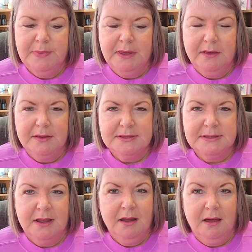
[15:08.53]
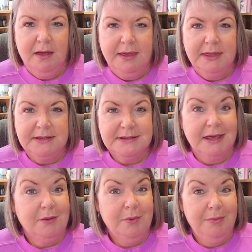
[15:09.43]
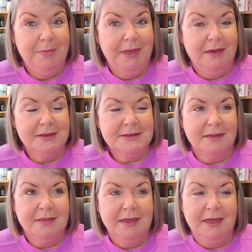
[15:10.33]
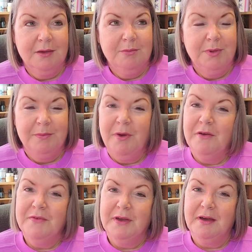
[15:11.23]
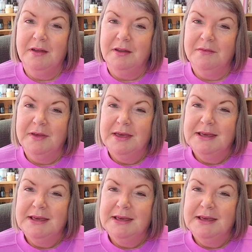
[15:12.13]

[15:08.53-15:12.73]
because then I can take it with me, because I think it'd be a perfect kind of